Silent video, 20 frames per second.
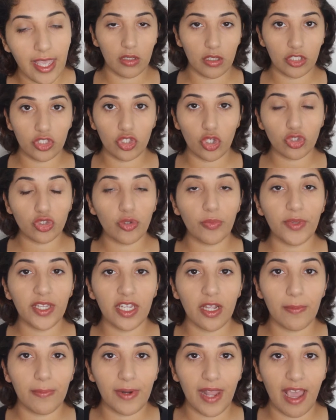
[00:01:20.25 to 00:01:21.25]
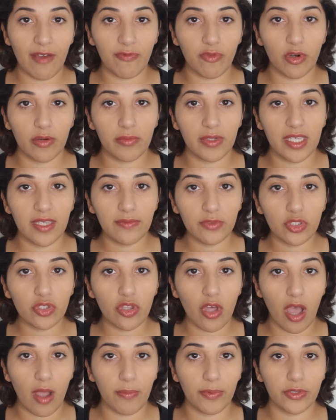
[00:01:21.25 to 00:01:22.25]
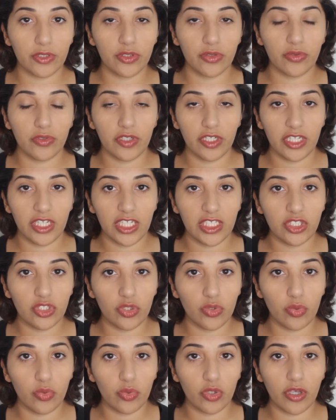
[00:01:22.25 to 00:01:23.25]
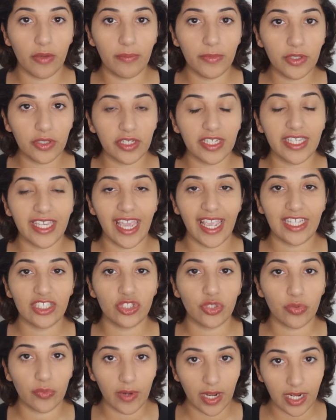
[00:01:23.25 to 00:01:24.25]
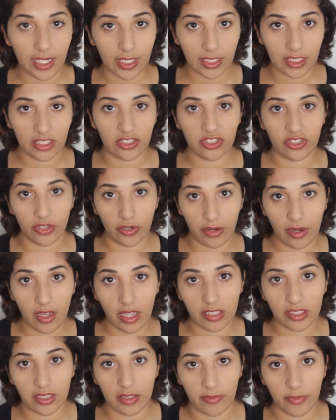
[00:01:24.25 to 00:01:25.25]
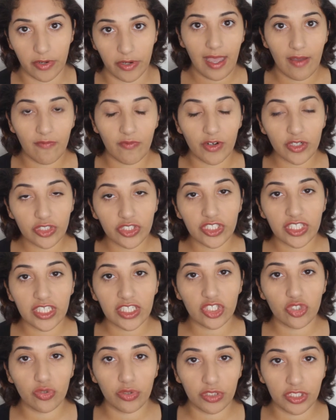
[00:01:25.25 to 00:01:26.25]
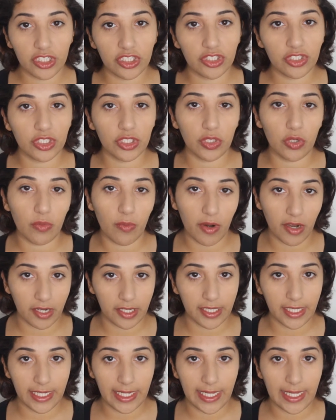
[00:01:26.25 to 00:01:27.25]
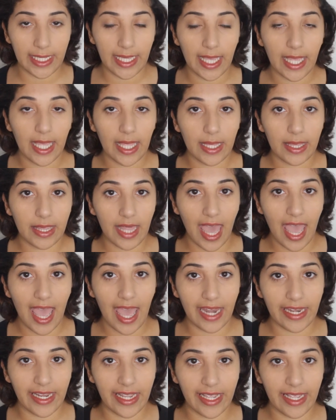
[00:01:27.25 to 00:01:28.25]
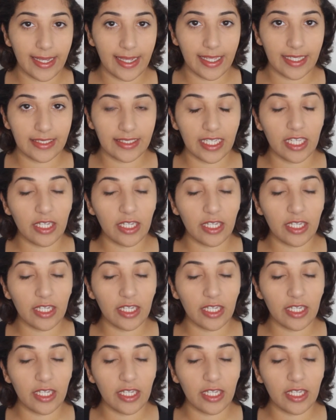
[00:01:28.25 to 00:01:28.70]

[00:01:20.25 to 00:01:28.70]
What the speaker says: A social media platform gives you the opportunity to communicate directly to your customer versus traditional marketing that is